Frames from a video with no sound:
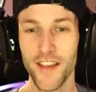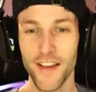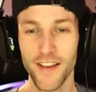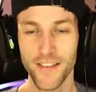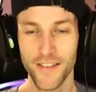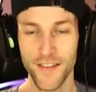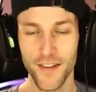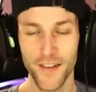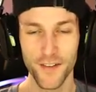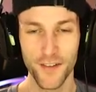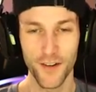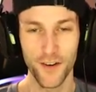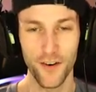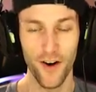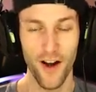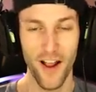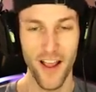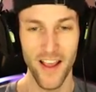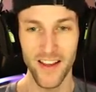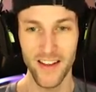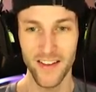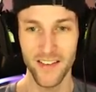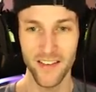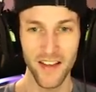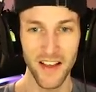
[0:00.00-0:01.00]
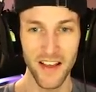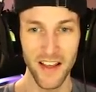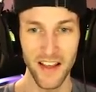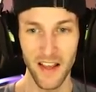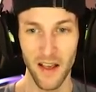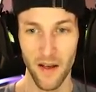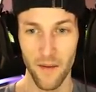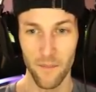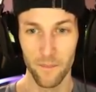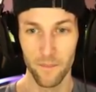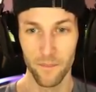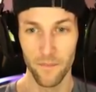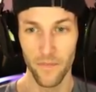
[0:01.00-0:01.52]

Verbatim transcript: This is crazy.